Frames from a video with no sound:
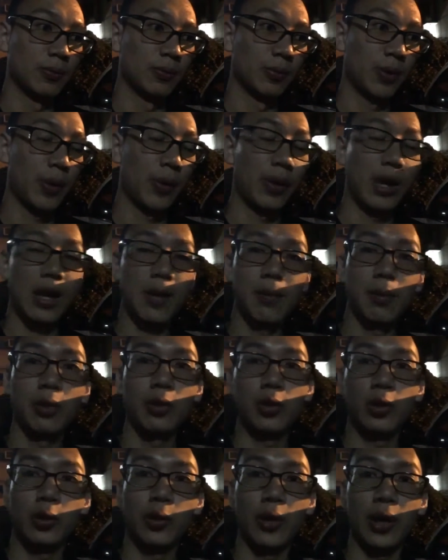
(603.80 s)
we were able
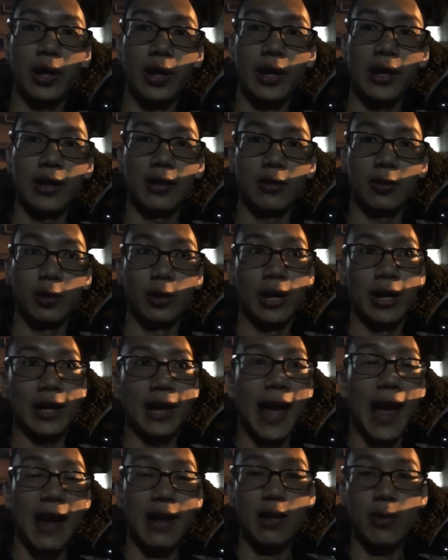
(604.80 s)
to create, or like
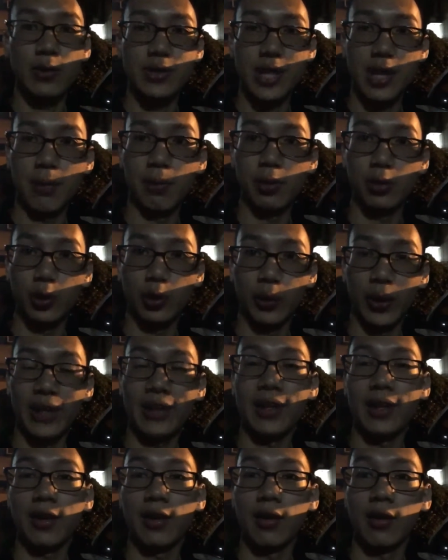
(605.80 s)
Addy was able to
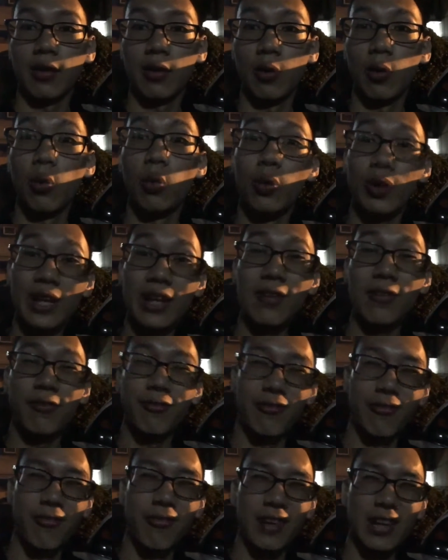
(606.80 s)
create like a real
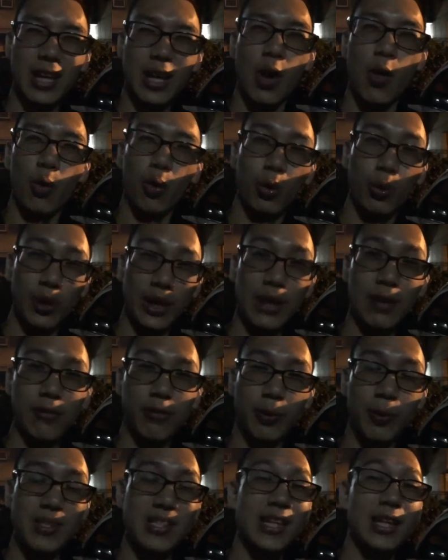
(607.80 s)
video reel
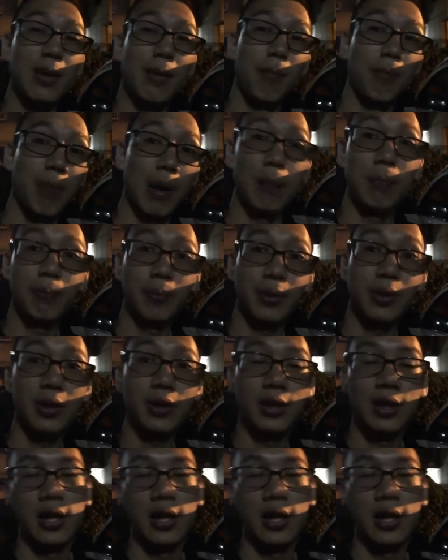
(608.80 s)
for me. It's like a bumper.